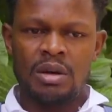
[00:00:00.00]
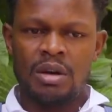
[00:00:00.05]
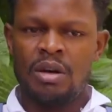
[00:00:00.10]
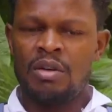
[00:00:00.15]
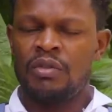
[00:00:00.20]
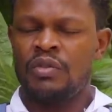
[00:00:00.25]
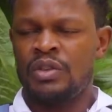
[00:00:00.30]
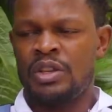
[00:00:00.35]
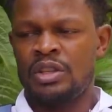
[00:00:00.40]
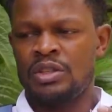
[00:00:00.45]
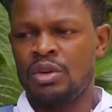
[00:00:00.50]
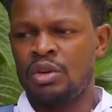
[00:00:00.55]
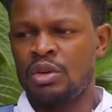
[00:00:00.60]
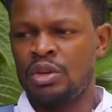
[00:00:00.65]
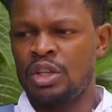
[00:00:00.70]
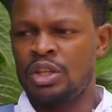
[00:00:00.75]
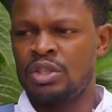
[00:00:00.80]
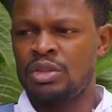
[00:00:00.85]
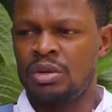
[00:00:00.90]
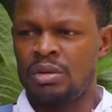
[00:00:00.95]
of his
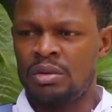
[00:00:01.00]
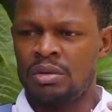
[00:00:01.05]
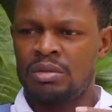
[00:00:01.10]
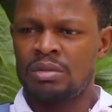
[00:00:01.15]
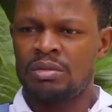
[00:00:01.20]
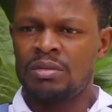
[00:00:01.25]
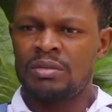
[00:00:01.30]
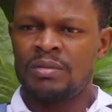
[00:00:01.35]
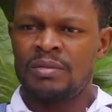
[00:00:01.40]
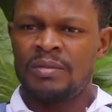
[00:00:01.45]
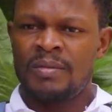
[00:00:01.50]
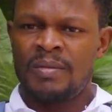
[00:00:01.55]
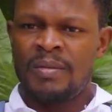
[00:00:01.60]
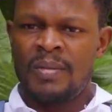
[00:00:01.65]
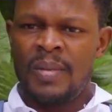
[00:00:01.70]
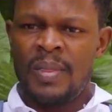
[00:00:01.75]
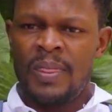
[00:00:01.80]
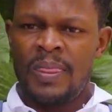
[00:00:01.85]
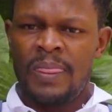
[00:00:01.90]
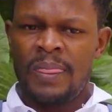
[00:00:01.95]
condition.
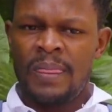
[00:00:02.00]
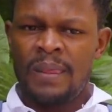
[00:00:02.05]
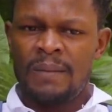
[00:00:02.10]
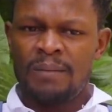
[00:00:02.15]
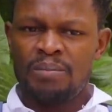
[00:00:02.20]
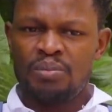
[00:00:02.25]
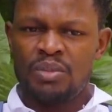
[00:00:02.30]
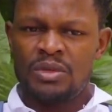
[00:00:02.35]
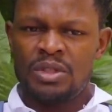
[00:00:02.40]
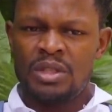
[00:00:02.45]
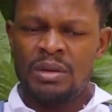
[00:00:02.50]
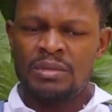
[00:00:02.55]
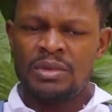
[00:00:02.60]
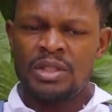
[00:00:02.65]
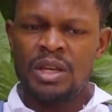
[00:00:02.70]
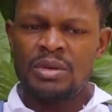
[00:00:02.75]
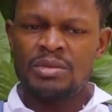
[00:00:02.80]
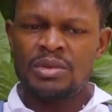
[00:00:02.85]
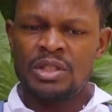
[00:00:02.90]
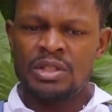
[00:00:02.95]

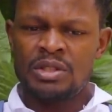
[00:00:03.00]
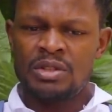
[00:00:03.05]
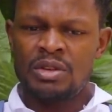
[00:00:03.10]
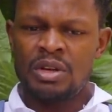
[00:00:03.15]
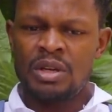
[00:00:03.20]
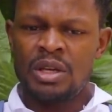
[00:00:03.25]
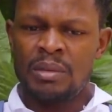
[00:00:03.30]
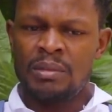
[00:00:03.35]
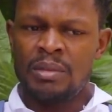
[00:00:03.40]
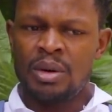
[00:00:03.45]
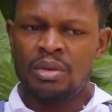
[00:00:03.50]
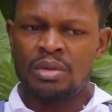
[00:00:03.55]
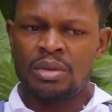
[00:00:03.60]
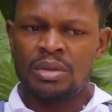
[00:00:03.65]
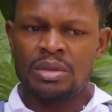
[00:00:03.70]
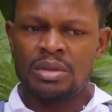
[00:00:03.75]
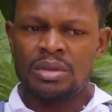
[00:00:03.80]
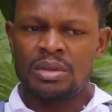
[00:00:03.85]
Sometimes it's not about,